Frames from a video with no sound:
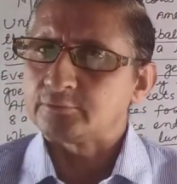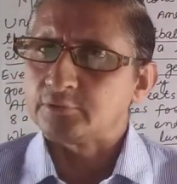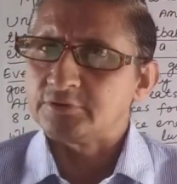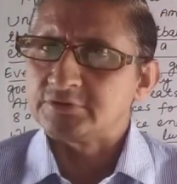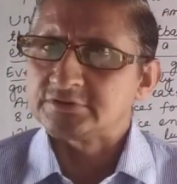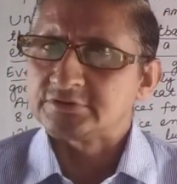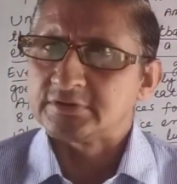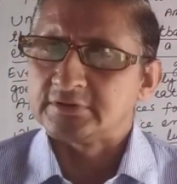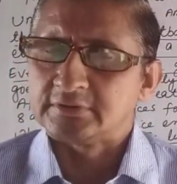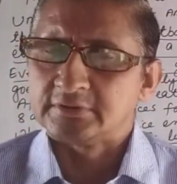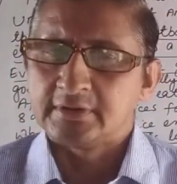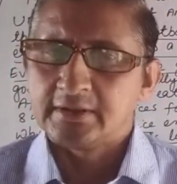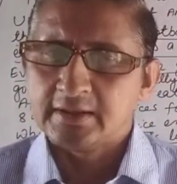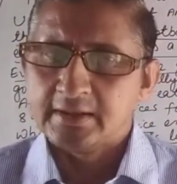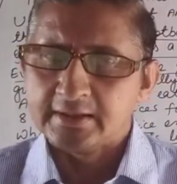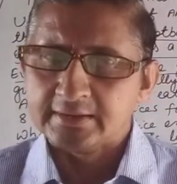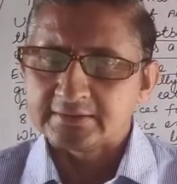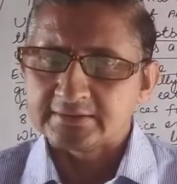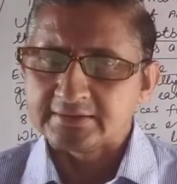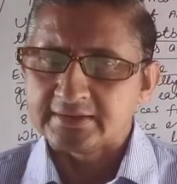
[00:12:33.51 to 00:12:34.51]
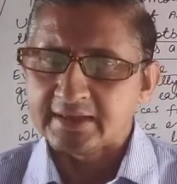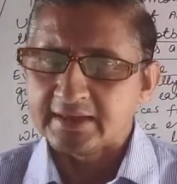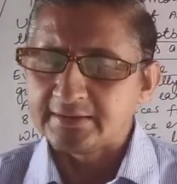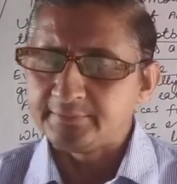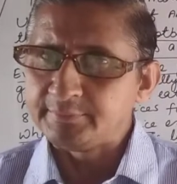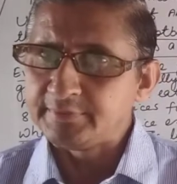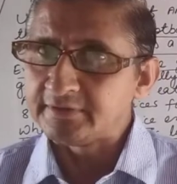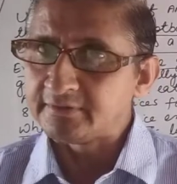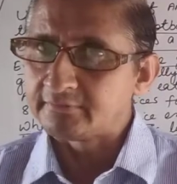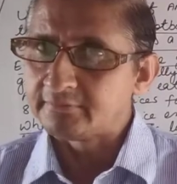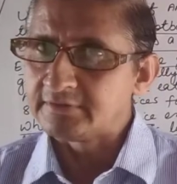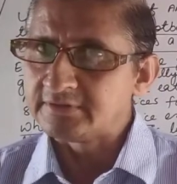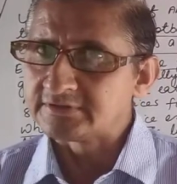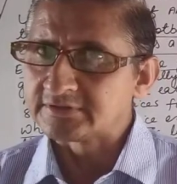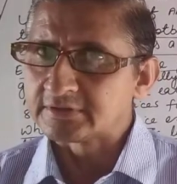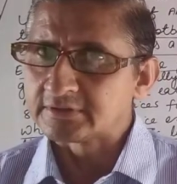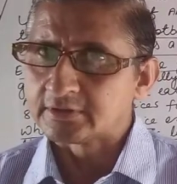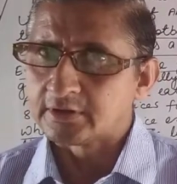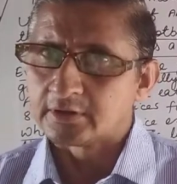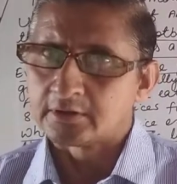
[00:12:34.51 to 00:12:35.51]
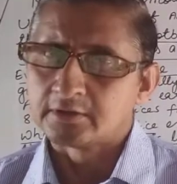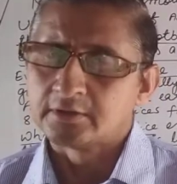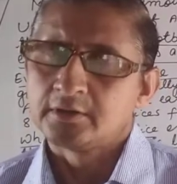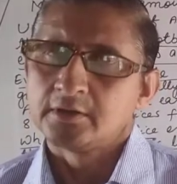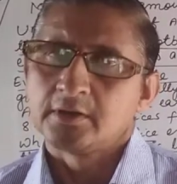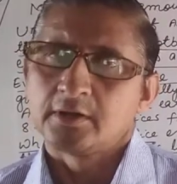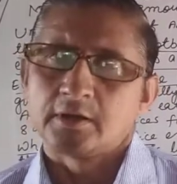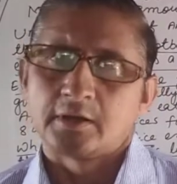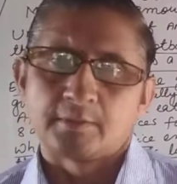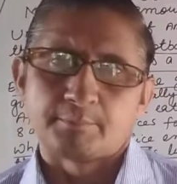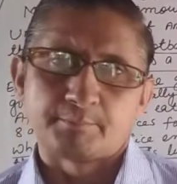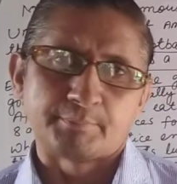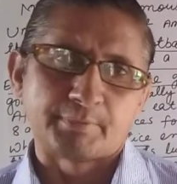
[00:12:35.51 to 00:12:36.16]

can be reason or a purpose.